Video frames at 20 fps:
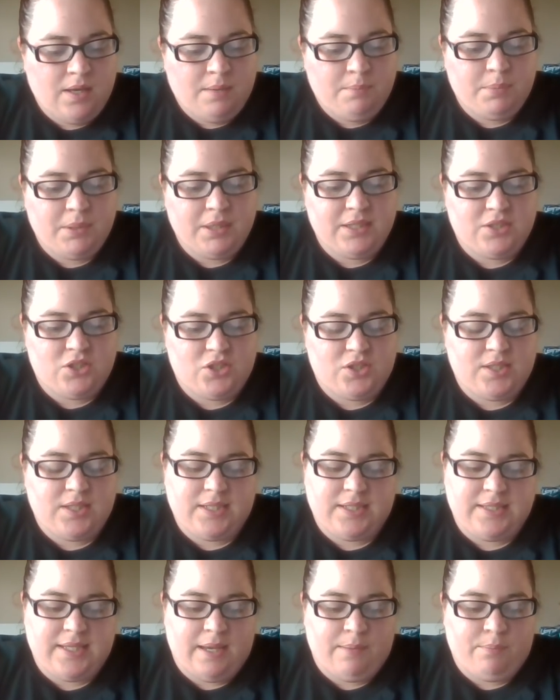But it's just an
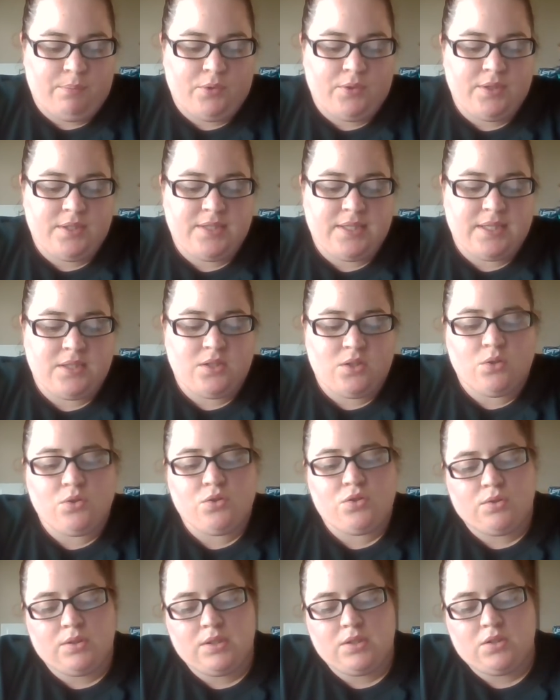example. It says
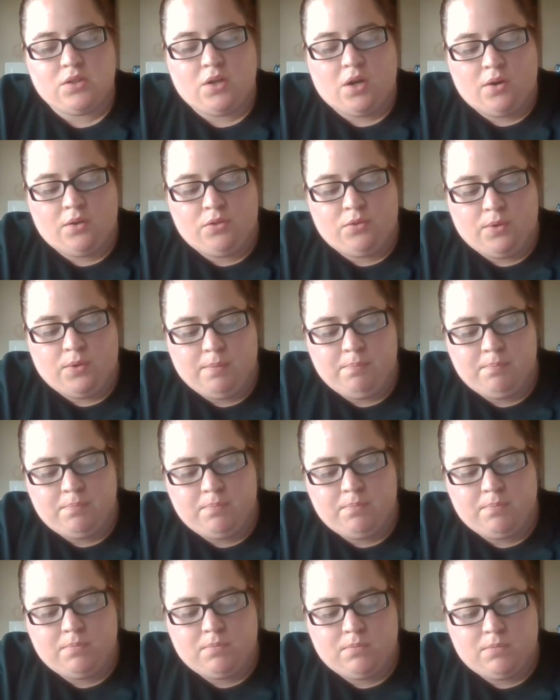those ones are
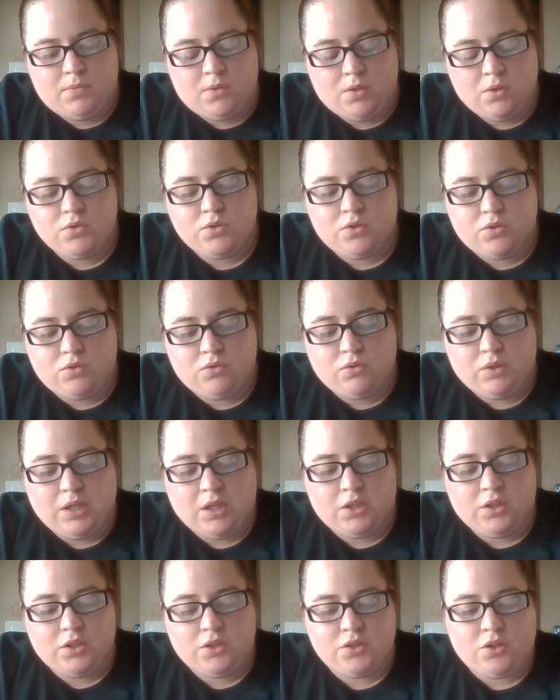those 3
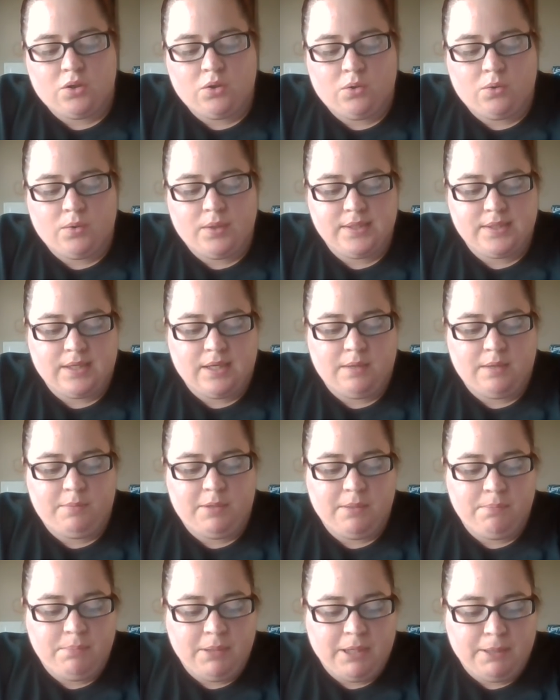colors are always going to be
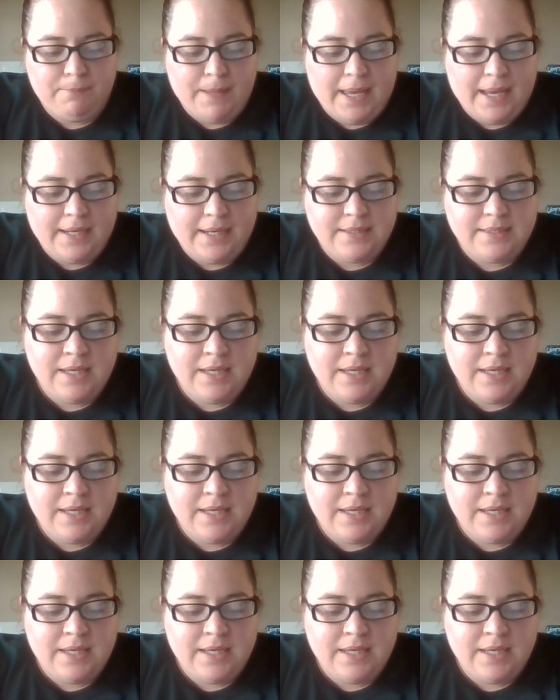in big bags.